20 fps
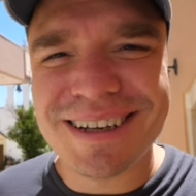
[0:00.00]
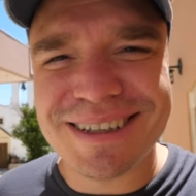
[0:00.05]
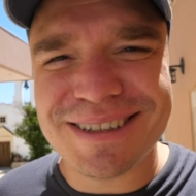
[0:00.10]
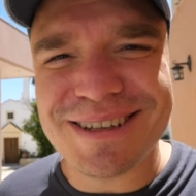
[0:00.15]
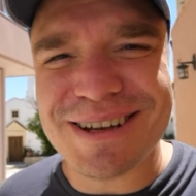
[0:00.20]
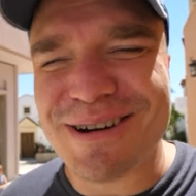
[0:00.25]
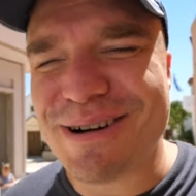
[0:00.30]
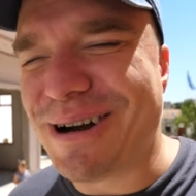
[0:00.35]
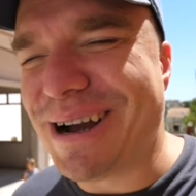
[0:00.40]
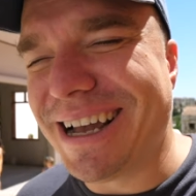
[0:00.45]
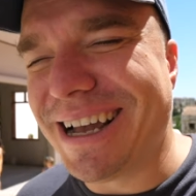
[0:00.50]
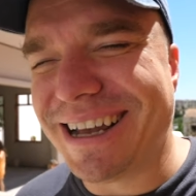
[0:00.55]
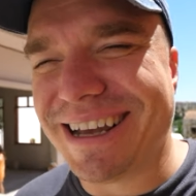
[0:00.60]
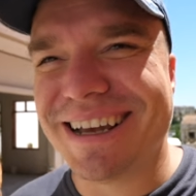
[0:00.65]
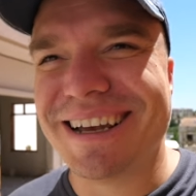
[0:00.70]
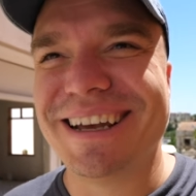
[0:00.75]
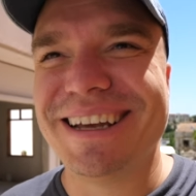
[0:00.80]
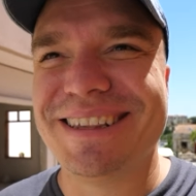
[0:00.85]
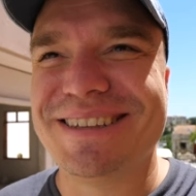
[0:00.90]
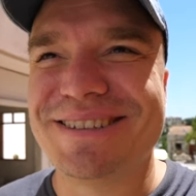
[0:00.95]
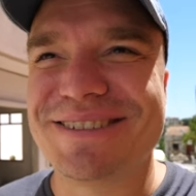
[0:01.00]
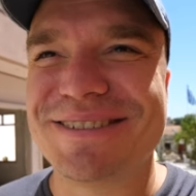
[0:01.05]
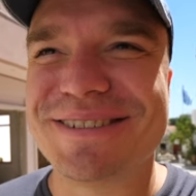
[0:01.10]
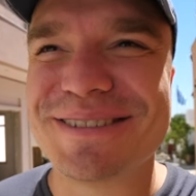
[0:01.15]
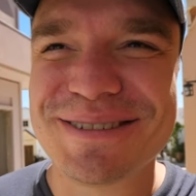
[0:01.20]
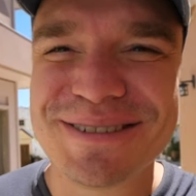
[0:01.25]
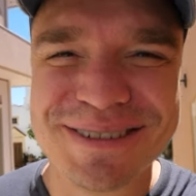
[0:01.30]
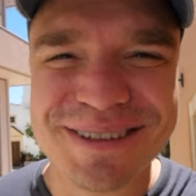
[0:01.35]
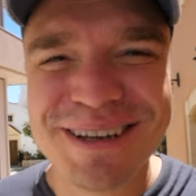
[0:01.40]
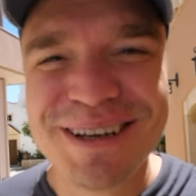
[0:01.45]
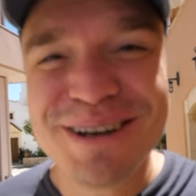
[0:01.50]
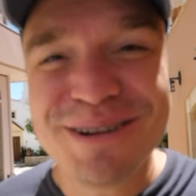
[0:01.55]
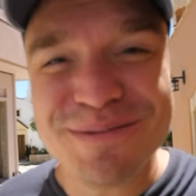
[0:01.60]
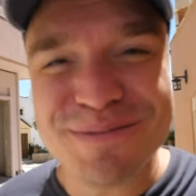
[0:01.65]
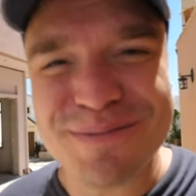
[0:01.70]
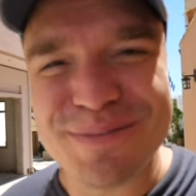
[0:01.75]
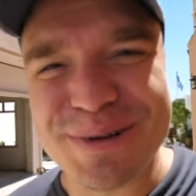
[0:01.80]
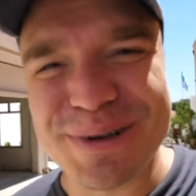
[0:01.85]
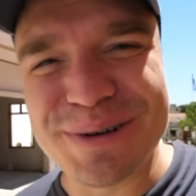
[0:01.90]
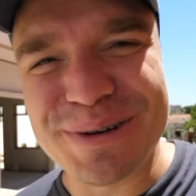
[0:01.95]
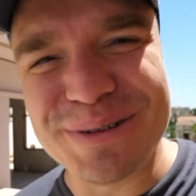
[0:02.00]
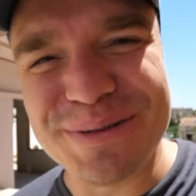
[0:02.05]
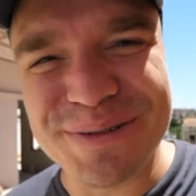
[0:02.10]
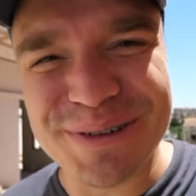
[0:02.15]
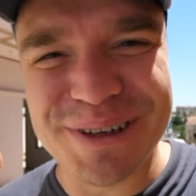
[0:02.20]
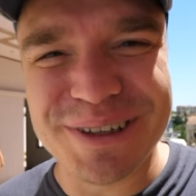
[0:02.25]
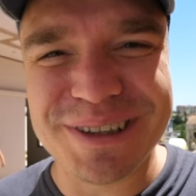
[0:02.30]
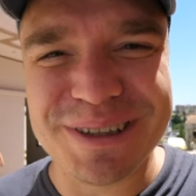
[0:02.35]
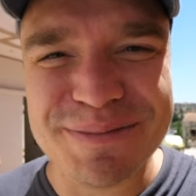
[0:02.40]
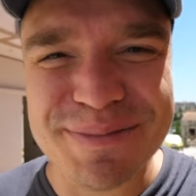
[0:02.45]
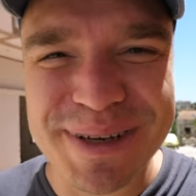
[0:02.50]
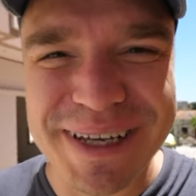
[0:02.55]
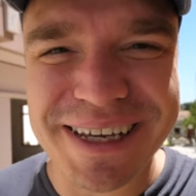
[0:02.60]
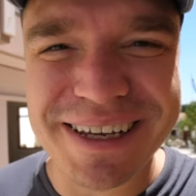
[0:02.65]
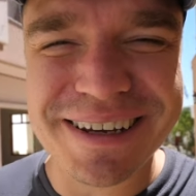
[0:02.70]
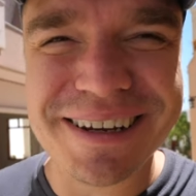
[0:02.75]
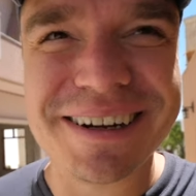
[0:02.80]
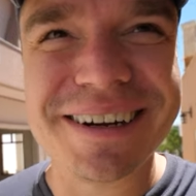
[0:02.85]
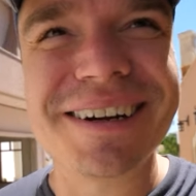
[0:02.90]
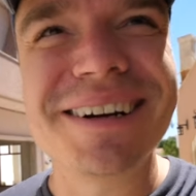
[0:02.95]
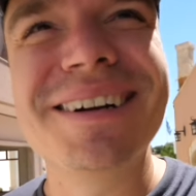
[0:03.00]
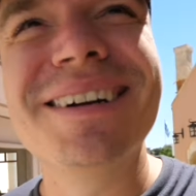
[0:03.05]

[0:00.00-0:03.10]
So it's just beautiful to be here.